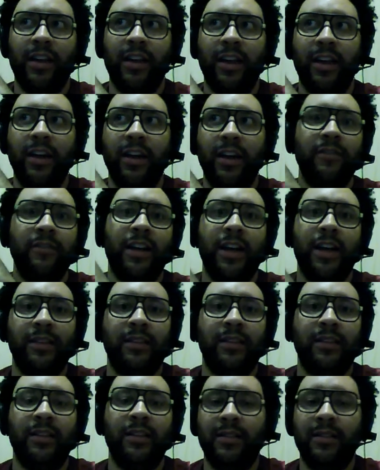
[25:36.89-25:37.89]
area at
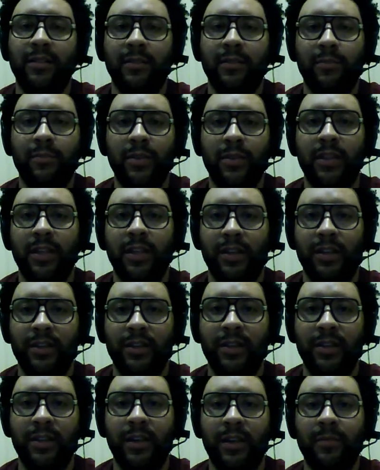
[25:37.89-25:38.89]
this particular
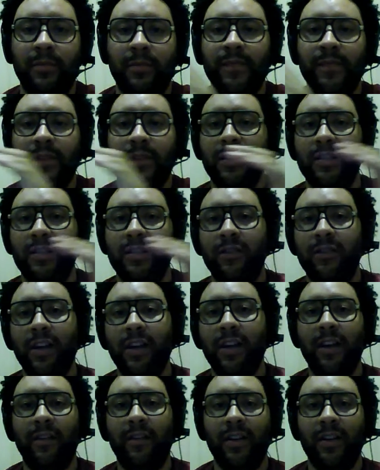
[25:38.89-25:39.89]
time. So you have